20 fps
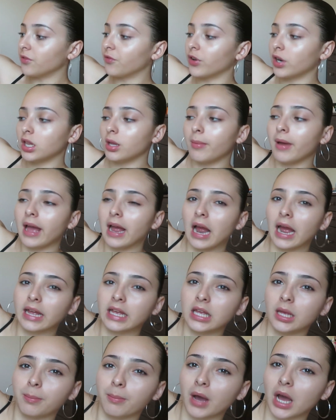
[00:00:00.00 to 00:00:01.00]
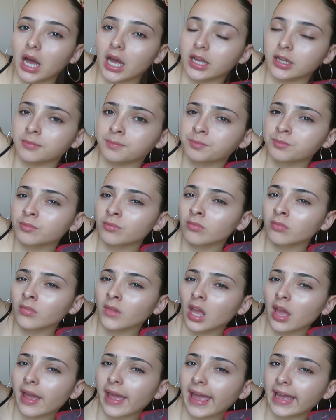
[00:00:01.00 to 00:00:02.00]
In the front of the bag I keep my
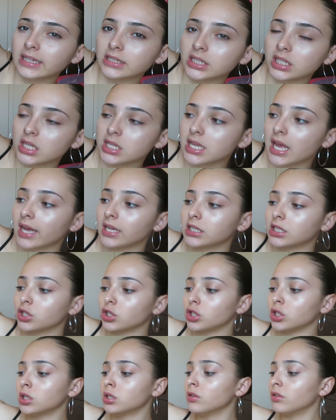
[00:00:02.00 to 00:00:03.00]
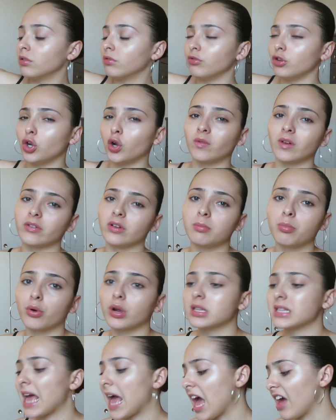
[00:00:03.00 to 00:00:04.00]
hand sanitizer, very
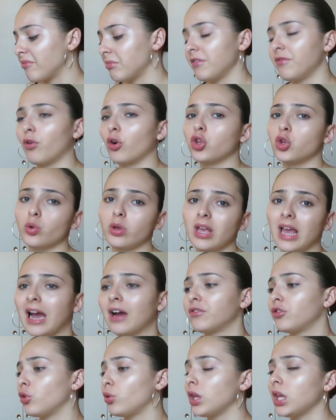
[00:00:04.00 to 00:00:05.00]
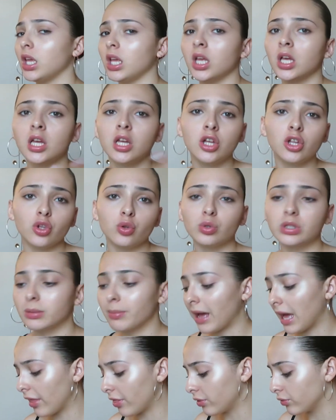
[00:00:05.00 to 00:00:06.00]
important to have before you eat, after you eat, use
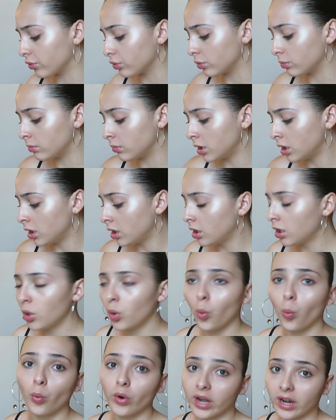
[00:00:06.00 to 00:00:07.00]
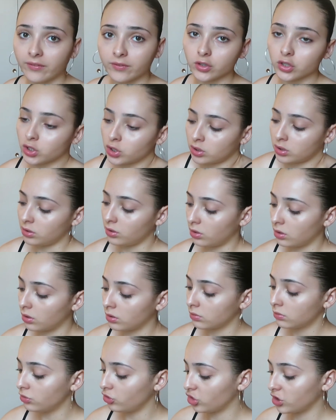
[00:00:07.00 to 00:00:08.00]
the bathroom, whatever,
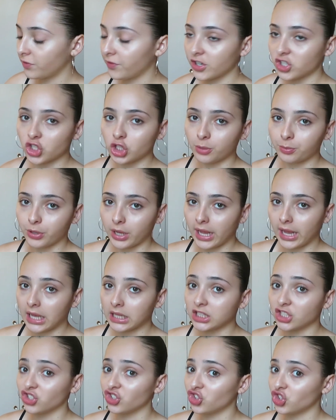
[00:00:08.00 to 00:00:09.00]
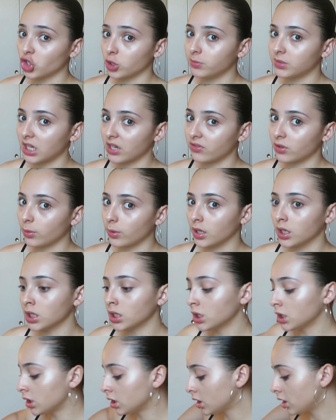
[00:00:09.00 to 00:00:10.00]
just freshen up your hands. There's germs
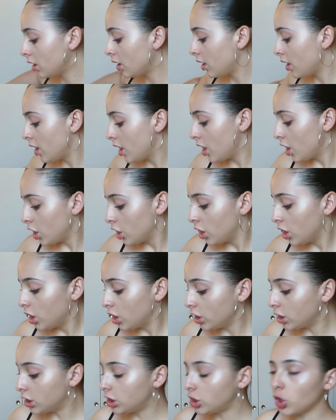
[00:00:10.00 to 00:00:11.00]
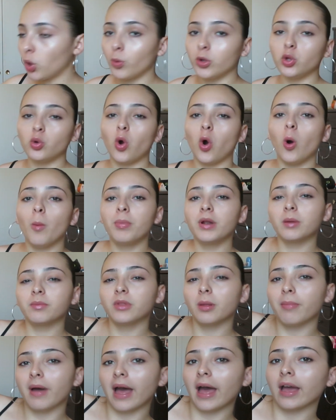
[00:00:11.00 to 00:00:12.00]
everywhere. So when you open
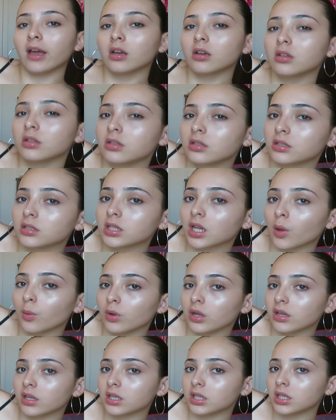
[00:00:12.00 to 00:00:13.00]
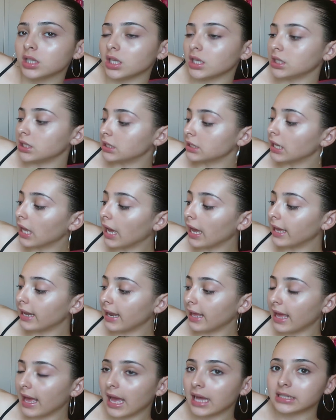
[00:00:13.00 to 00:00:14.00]
up the bag, how it looks on the inside,
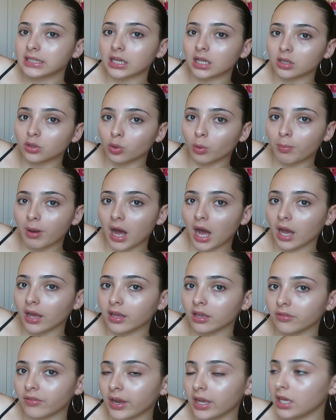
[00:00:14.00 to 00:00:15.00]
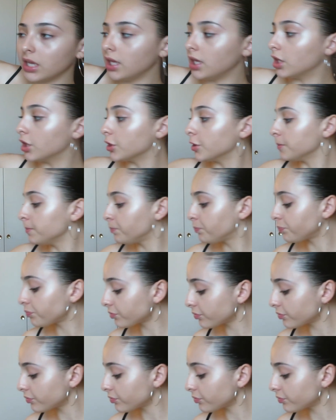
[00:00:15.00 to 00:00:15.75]
it has like a little pocket right here.